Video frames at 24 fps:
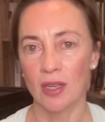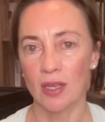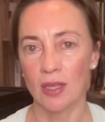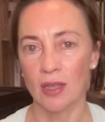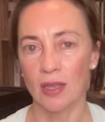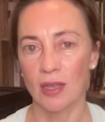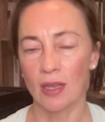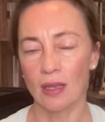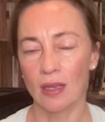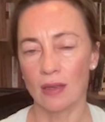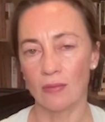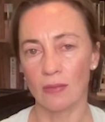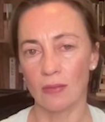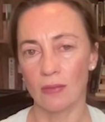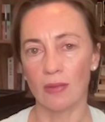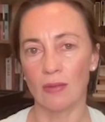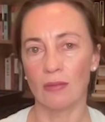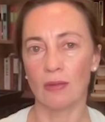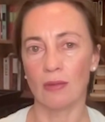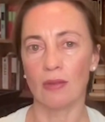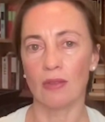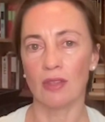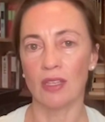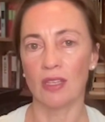
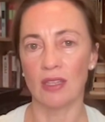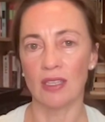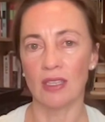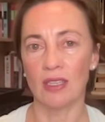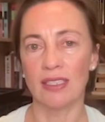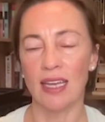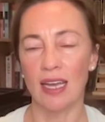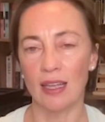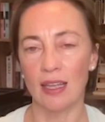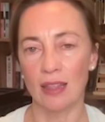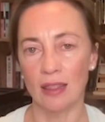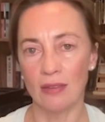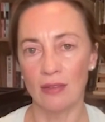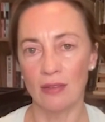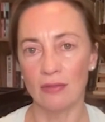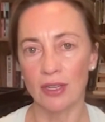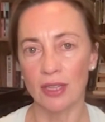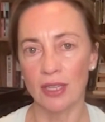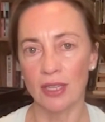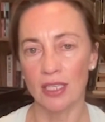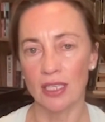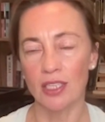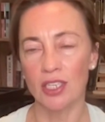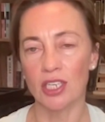The death of
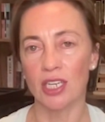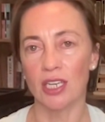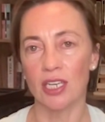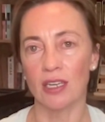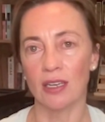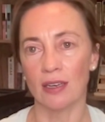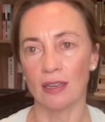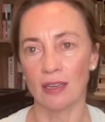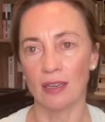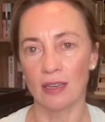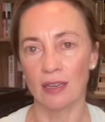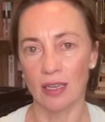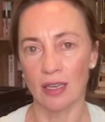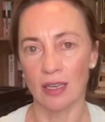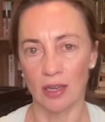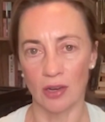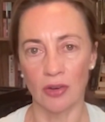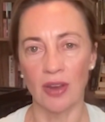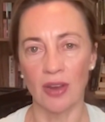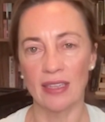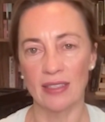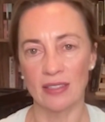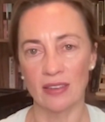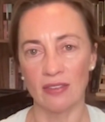religion, it
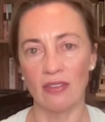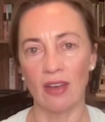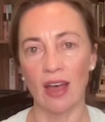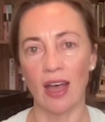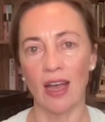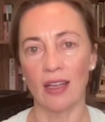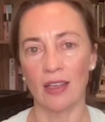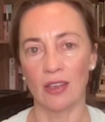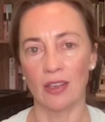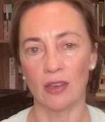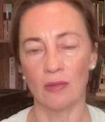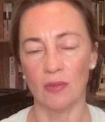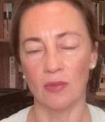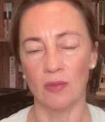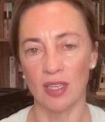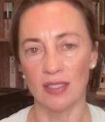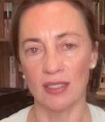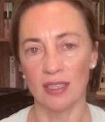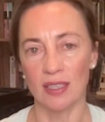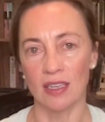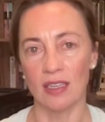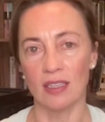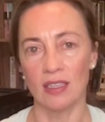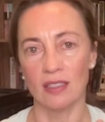creates a vacuum,
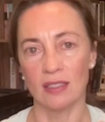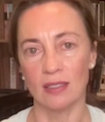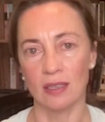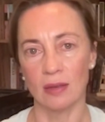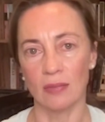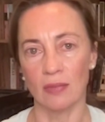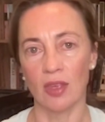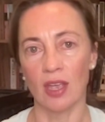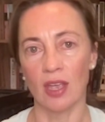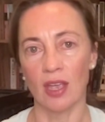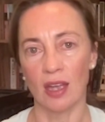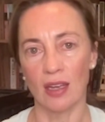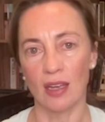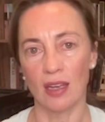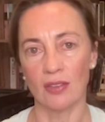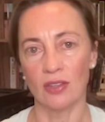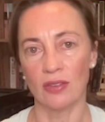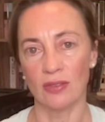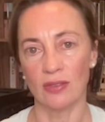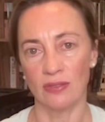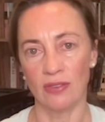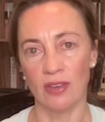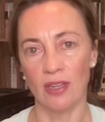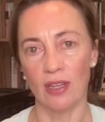doesn't it? And something has to
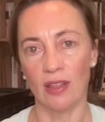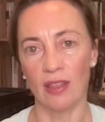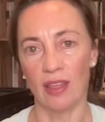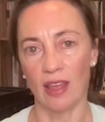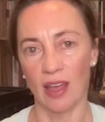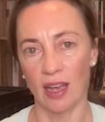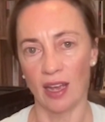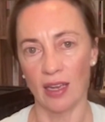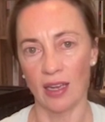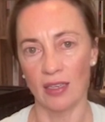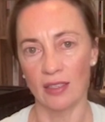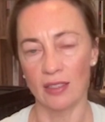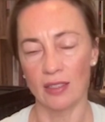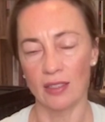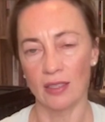fill that.